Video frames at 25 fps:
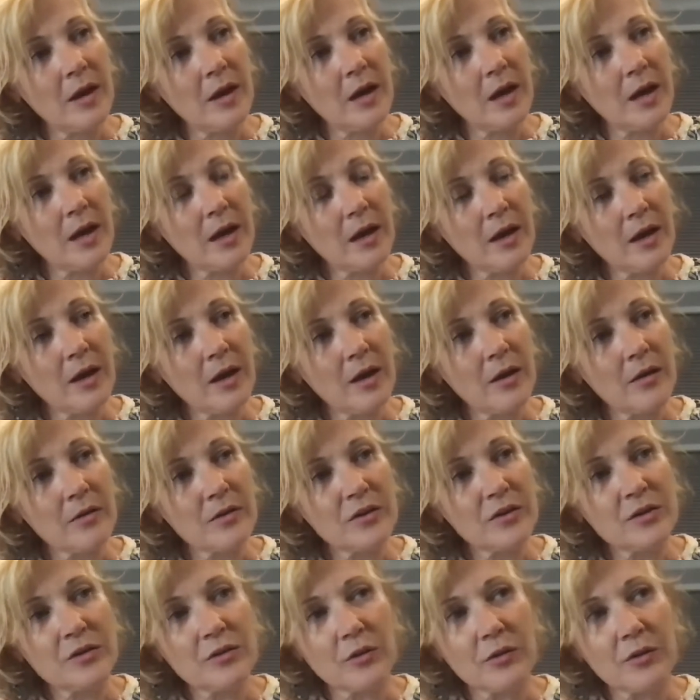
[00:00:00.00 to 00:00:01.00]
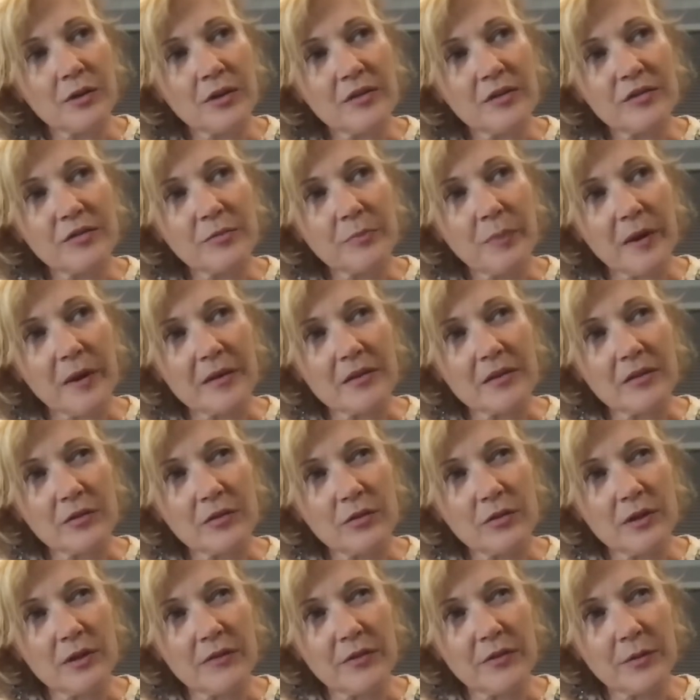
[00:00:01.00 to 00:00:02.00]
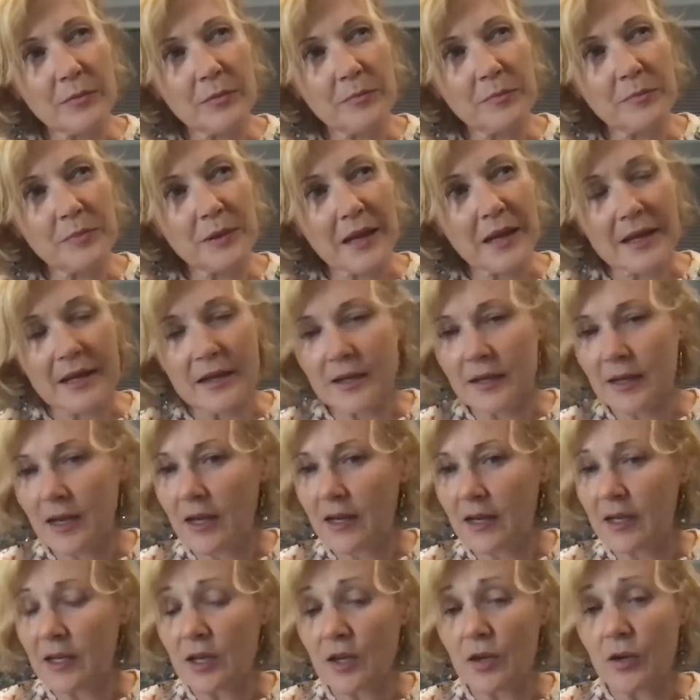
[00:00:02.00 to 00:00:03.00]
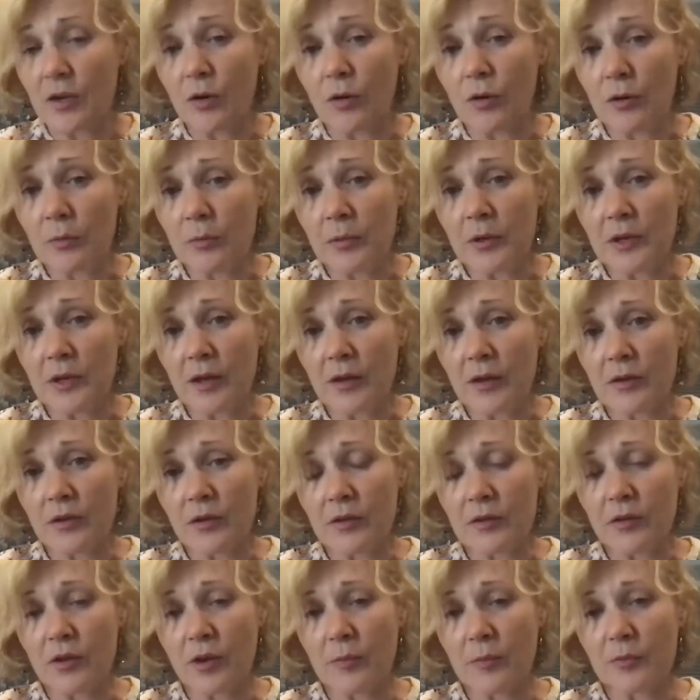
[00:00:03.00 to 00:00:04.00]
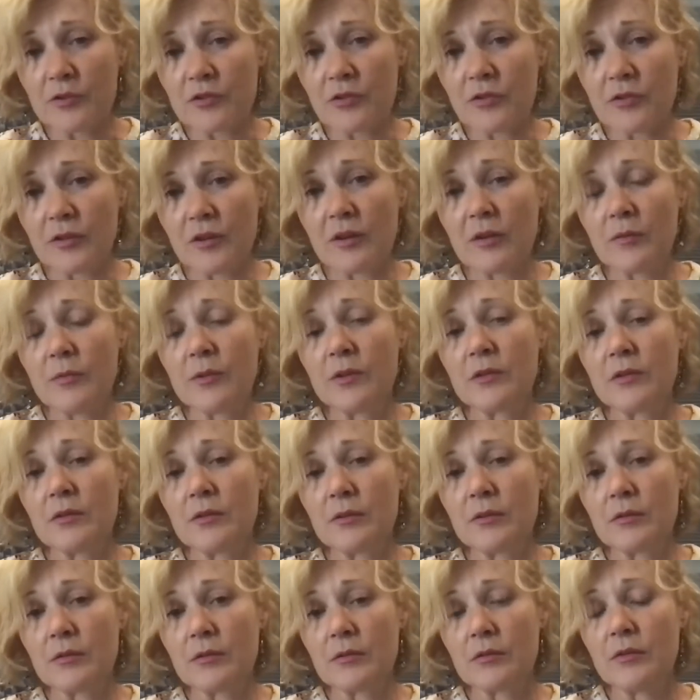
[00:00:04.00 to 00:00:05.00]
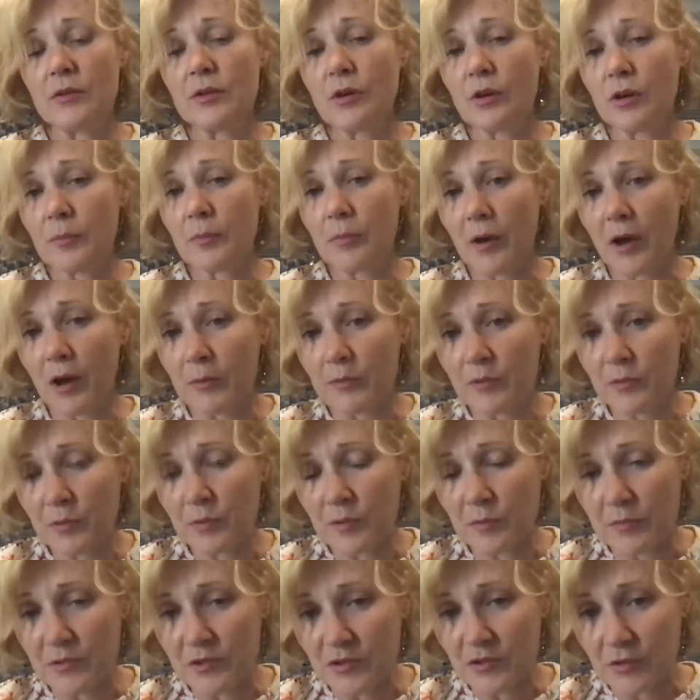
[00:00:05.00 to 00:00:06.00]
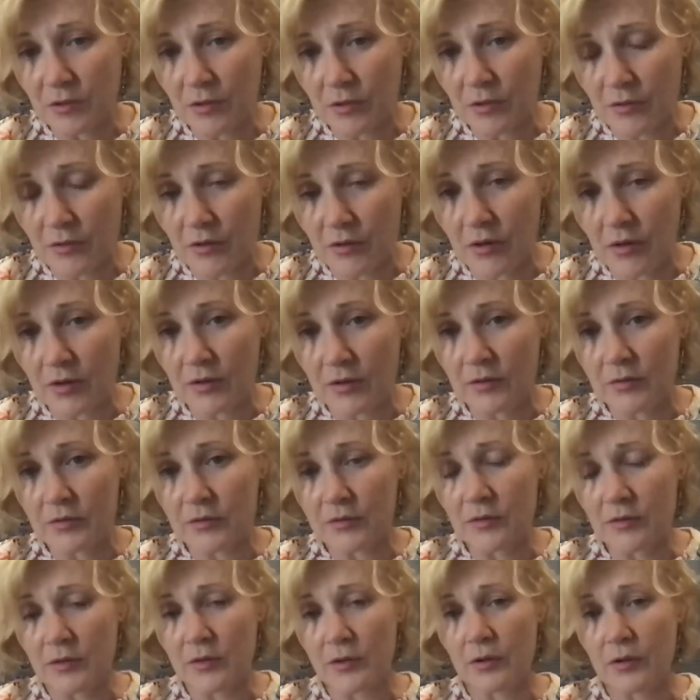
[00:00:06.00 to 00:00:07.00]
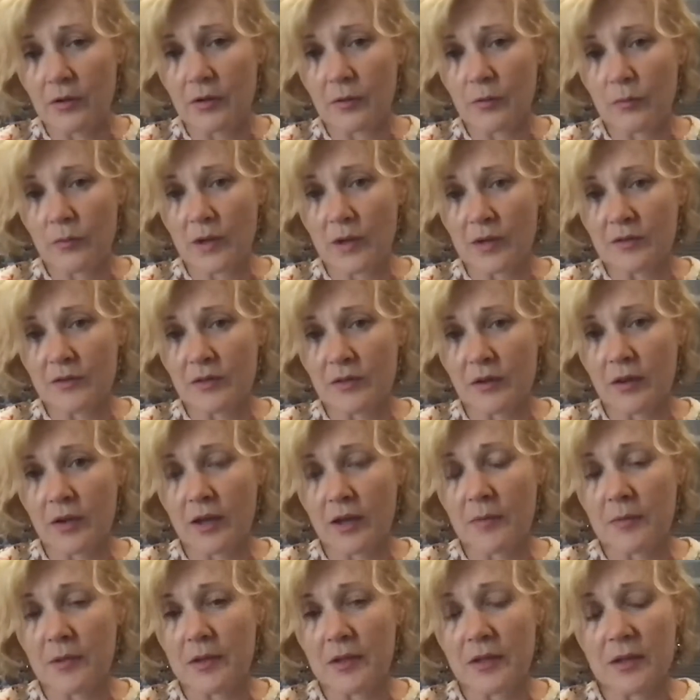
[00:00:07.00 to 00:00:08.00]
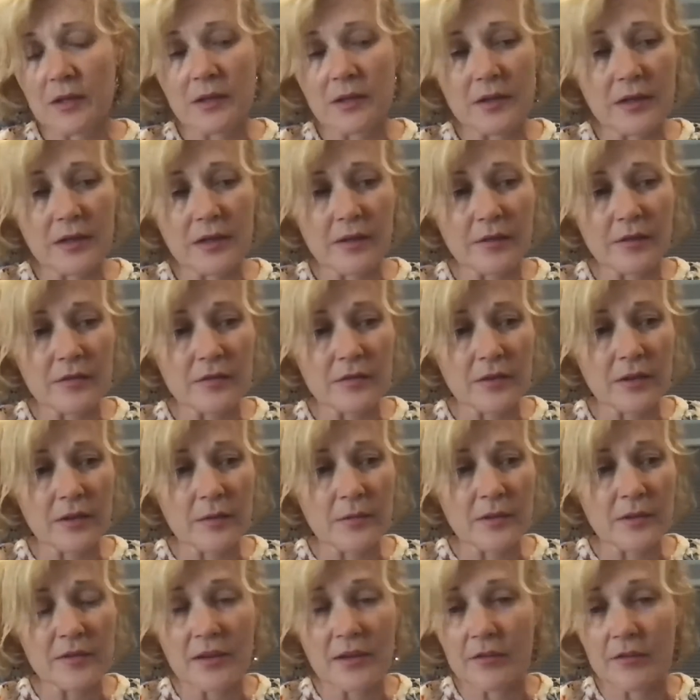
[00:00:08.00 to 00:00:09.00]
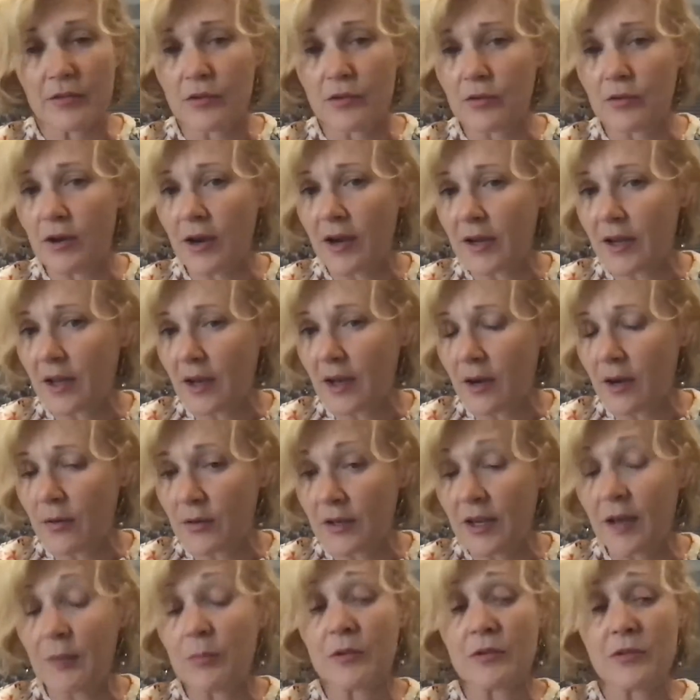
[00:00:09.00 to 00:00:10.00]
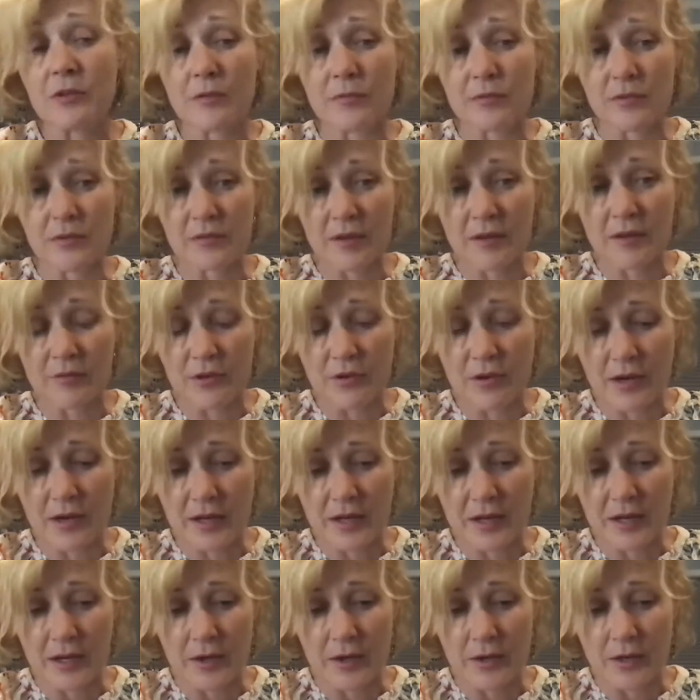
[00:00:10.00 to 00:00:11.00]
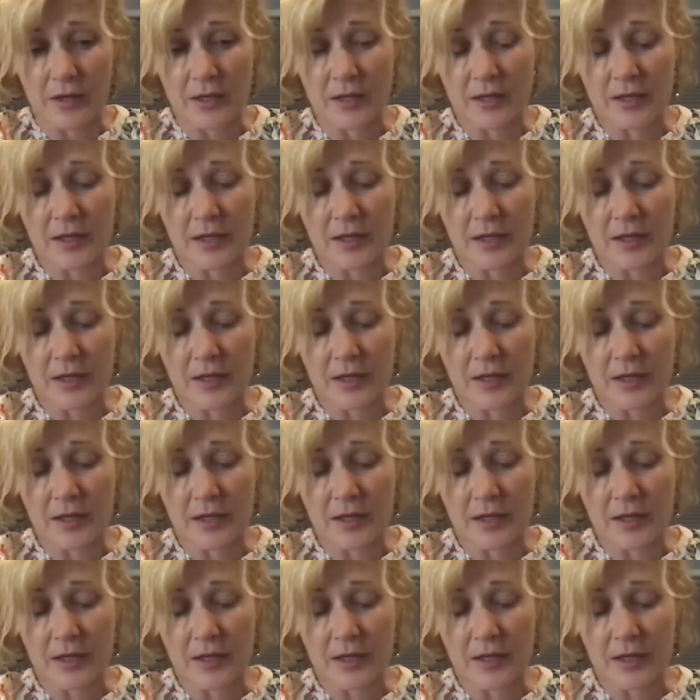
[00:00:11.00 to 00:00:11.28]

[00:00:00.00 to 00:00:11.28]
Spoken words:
You don't expect that you'd ever play at Carnegie Hall, but I got the opportunity with the New York Pops with Michel Legrand one time, and then another time with David Krakauer, a couple of times with David Krakauer.